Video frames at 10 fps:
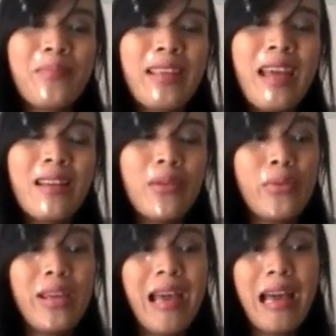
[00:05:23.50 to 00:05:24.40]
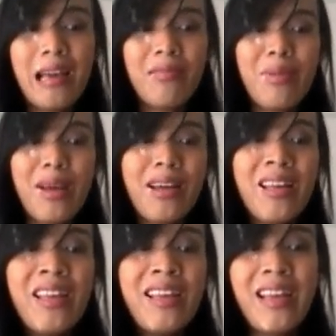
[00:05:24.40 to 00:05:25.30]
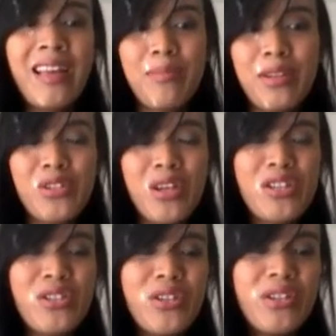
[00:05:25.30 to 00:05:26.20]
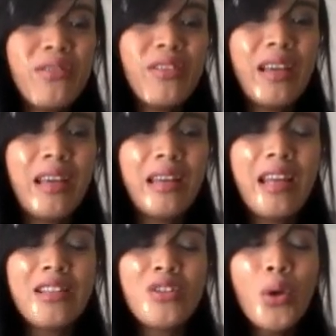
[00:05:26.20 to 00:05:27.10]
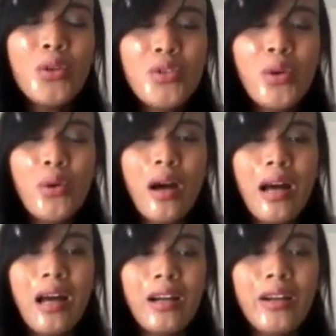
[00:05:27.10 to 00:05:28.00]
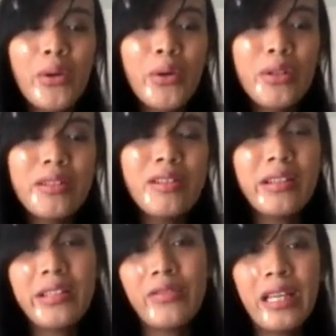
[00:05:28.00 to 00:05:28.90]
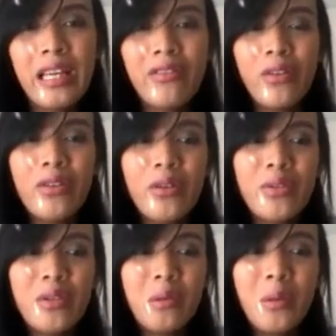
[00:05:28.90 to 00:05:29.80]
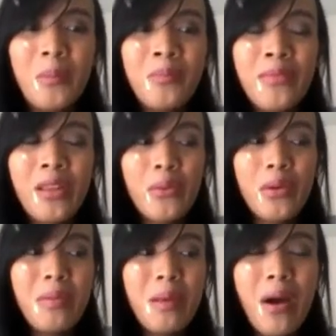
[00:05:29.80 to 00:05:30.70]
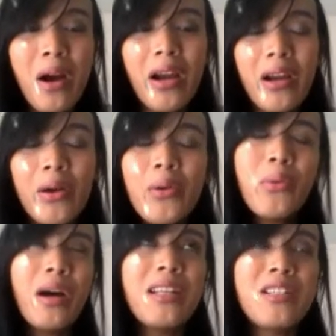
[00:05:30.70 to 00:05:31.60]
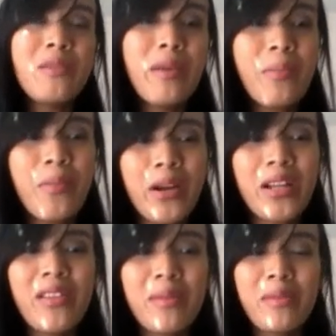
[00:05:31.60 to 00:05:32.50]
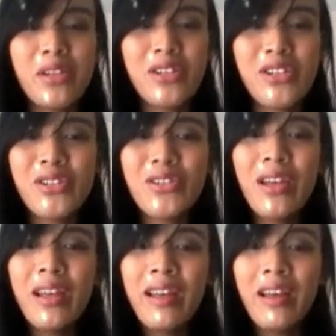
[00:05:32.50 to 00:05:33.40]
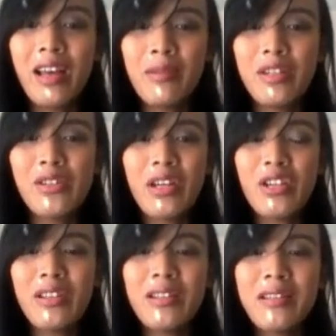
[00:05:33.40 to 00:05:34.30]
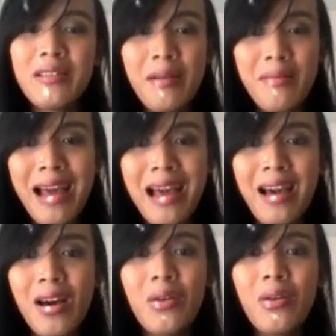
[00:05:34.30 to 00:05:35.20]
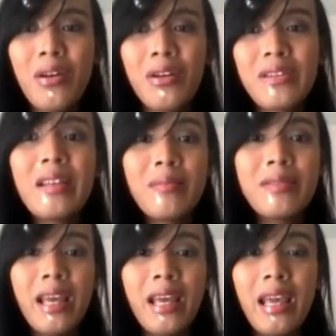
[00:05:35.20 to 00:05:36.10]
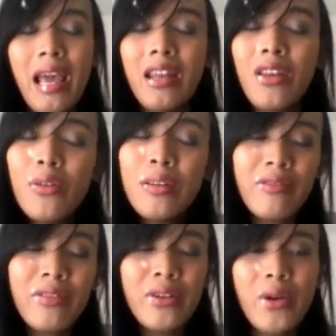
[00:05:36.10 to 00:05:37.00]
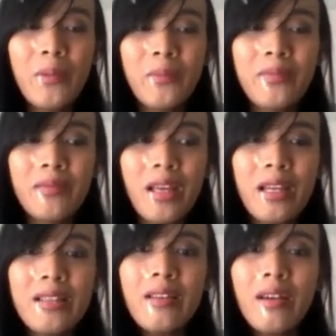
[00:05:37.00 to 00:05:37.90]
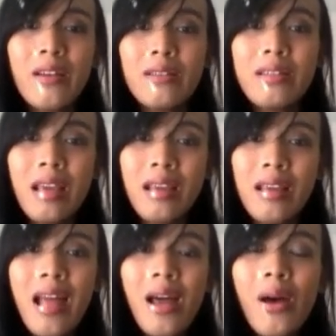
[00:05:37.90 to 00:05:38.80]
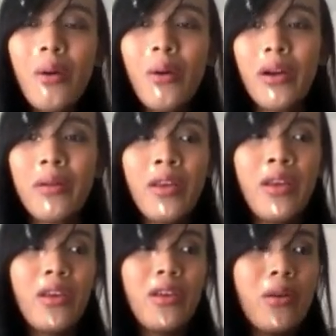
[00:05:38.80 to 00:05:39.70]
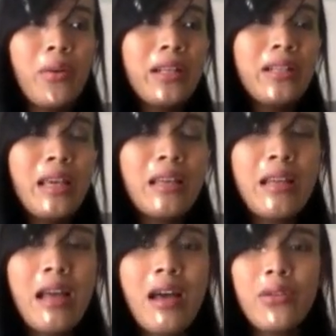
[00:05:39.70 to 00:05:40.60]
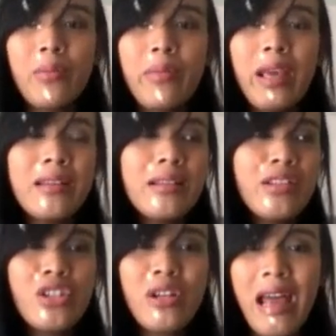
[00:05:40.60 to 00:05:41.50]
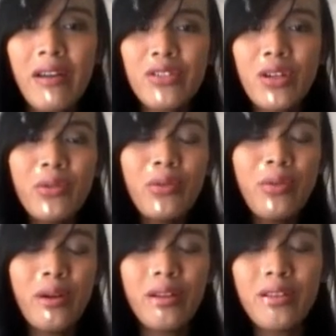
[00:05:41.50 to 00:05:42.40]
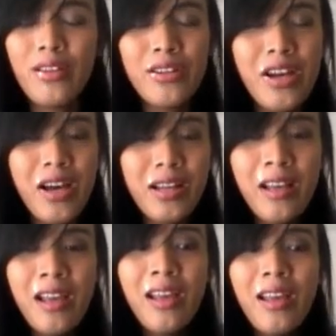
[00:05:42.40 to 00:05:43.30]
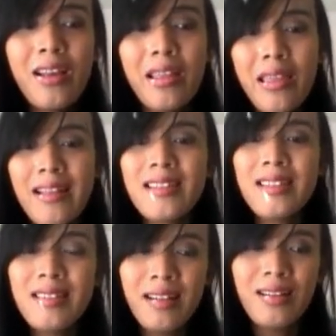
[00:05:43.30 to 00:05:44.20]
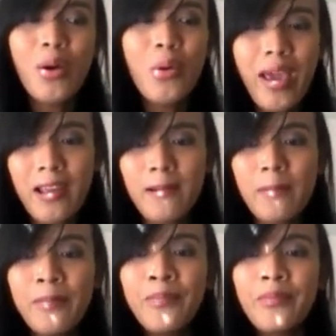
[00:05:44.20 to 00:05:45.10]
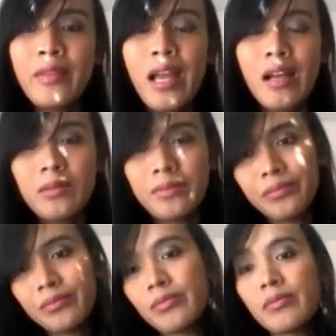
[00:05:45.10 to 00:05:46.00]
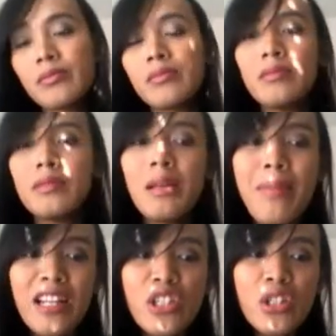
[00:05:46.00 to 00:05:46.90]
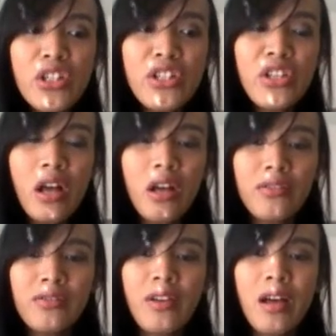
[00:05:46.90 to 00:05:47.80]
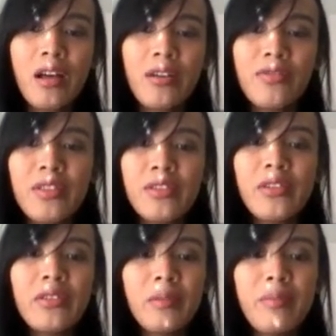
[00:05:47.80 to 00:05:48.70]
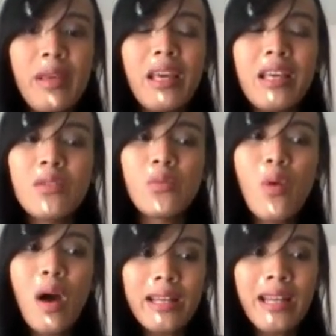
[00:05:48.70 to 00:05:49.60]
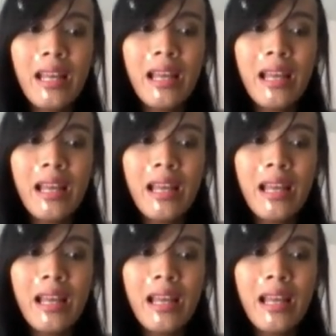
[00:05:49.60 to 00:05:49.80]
get a rehab administration certificate, it's also a good certificate for those who wanted to be a part of the administration somehow, someday, and you'll never know. It's either you'll take it now or you don't want to take it now. You make a decision after you're done. That's still okay. Now, Bachelor's of Physical Therapy is what